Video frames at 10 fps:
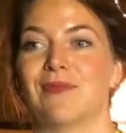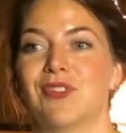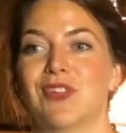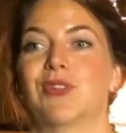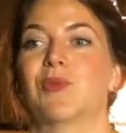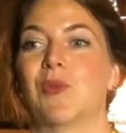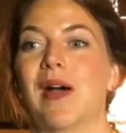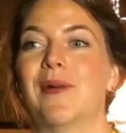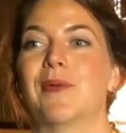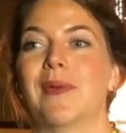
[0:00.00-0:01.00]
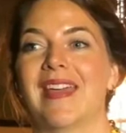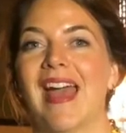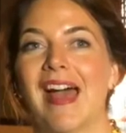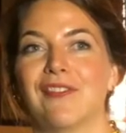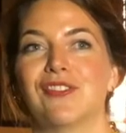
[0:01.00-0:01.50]
just what we
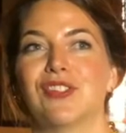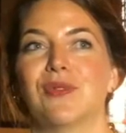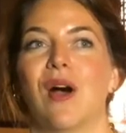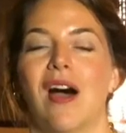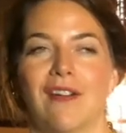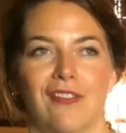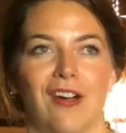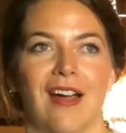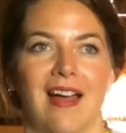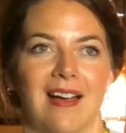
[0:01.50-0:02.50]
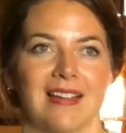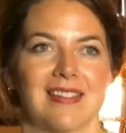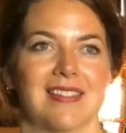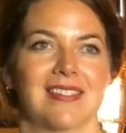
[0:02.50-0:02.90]
have to offer as